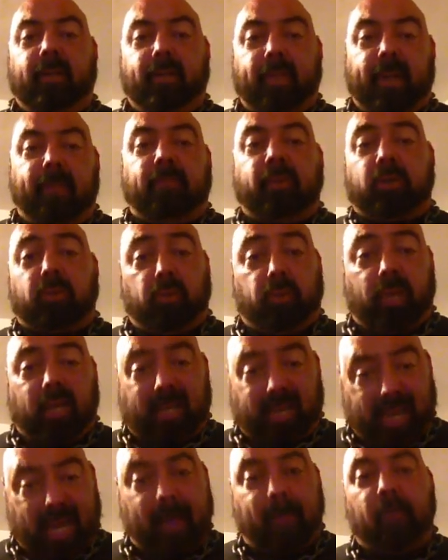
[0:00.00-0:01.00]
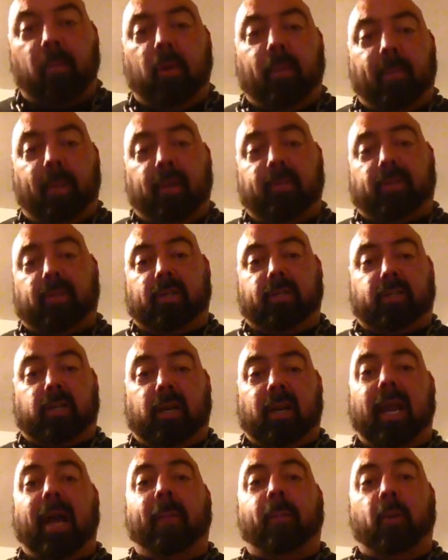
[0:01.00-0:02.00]
They recruit a lot more musculature,
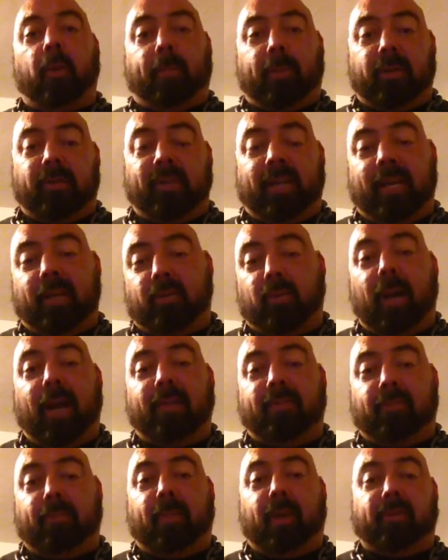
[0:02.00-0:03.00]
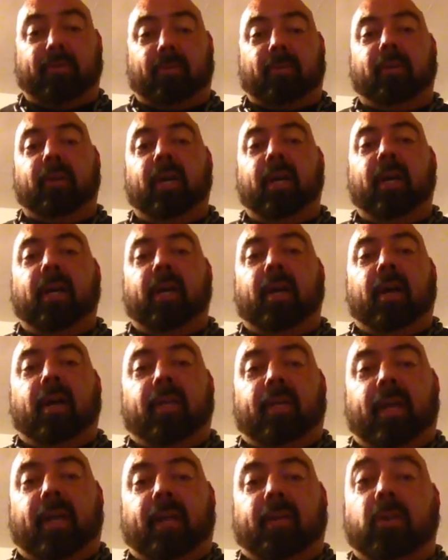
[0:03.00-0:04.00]
a lot more percentage-wise of muscle
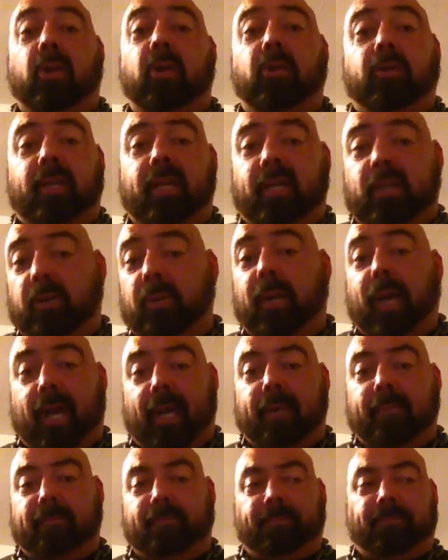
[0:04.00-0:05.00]
than a new guy.